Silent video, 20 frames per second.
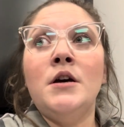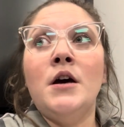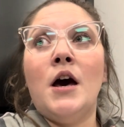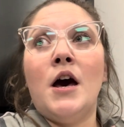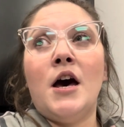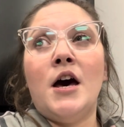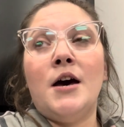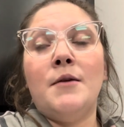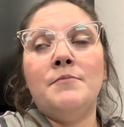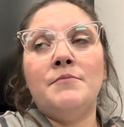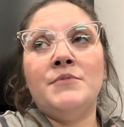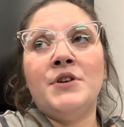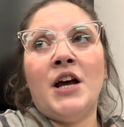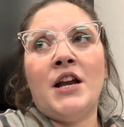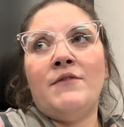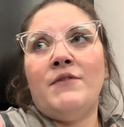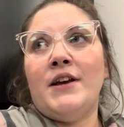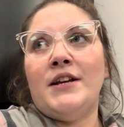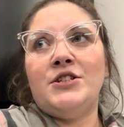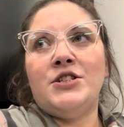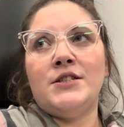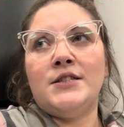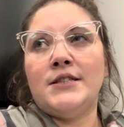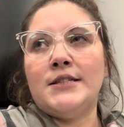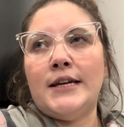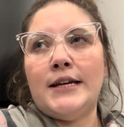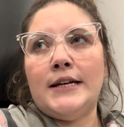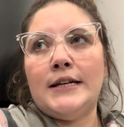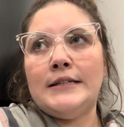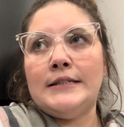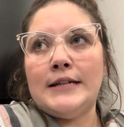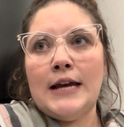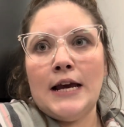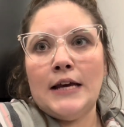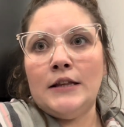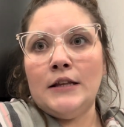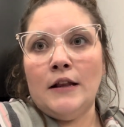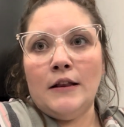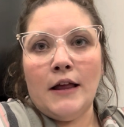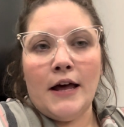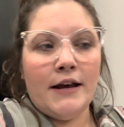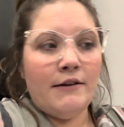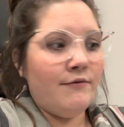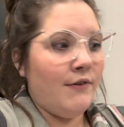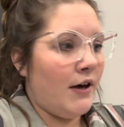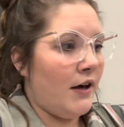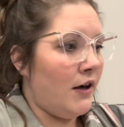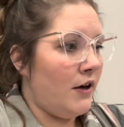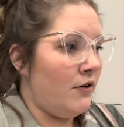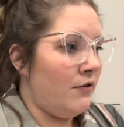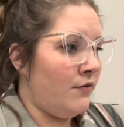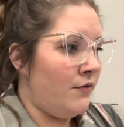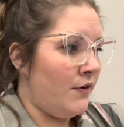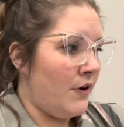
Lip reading: Kind of like just like a day in the life of,